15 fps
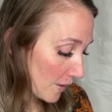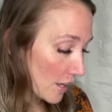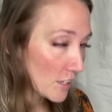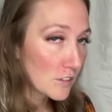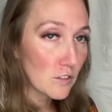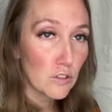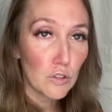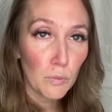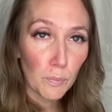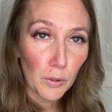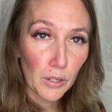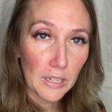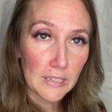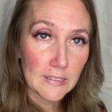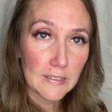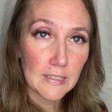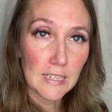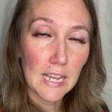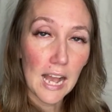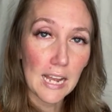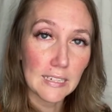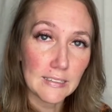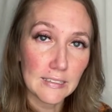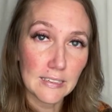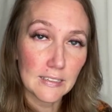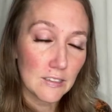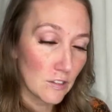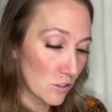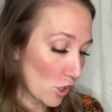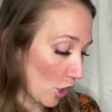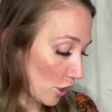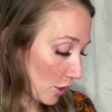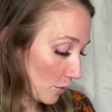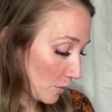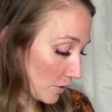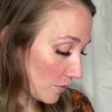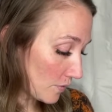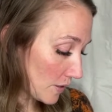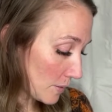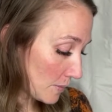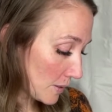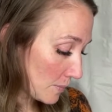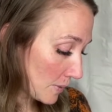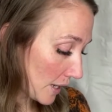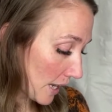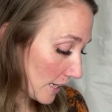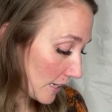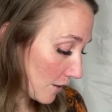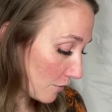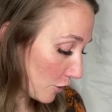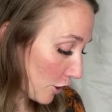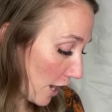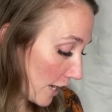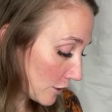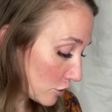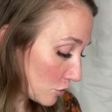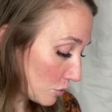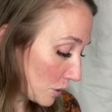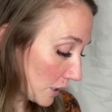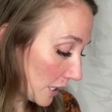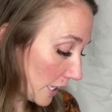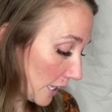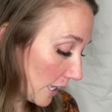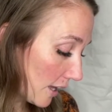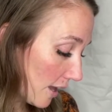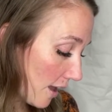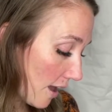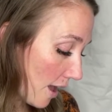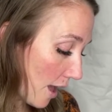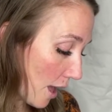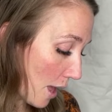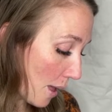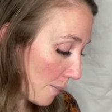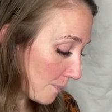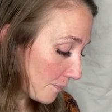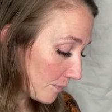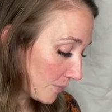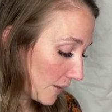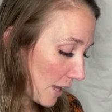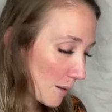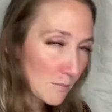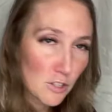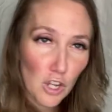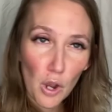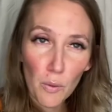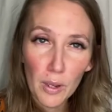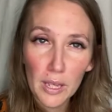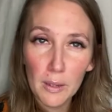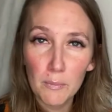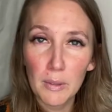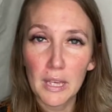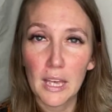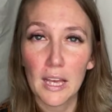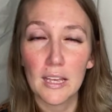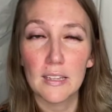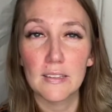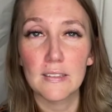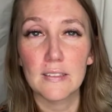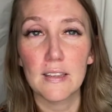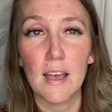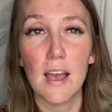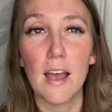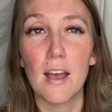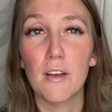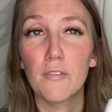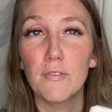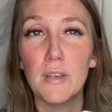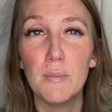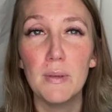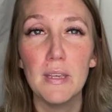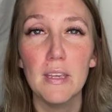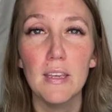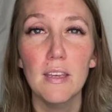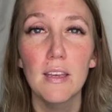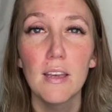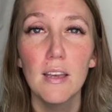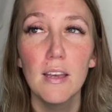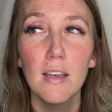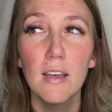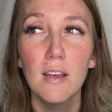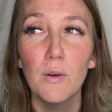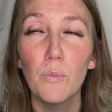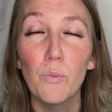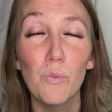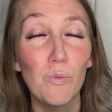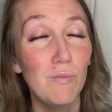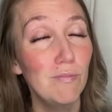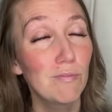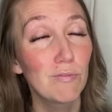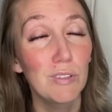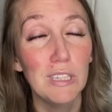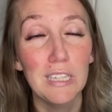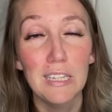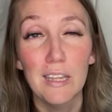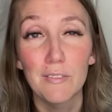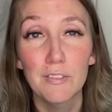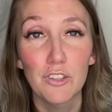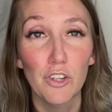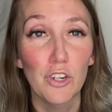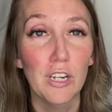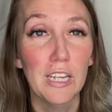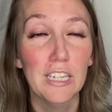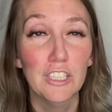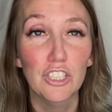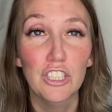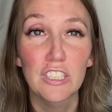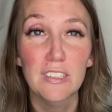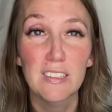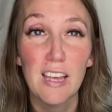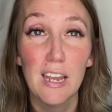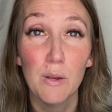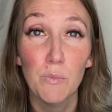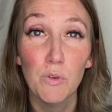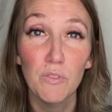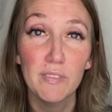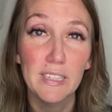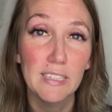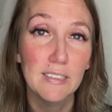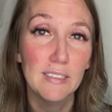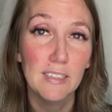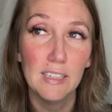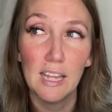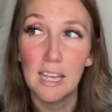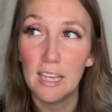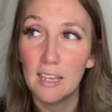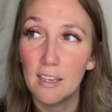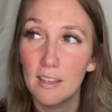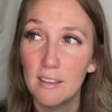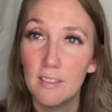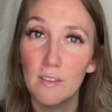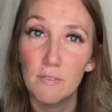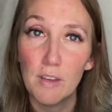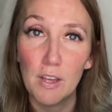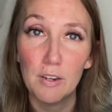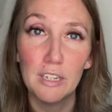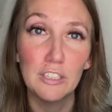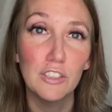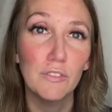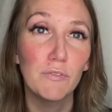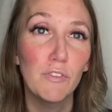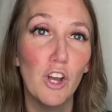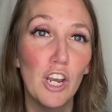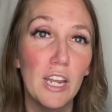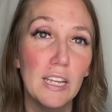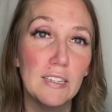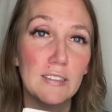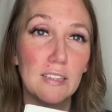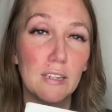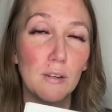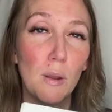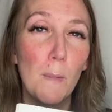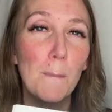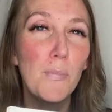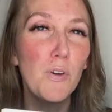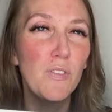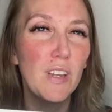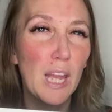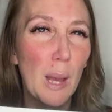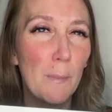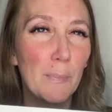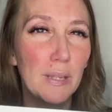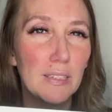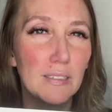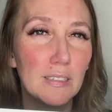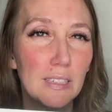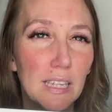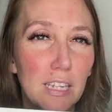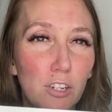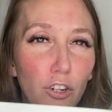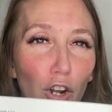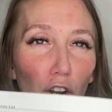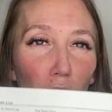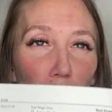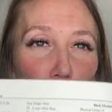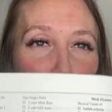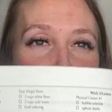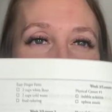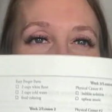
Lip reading: super easy. I did start it with Phoebe, but I never actually kept going because Phoebe really loves learning, and she just kind of moved into like the foundation phonics and moving up into kindergarten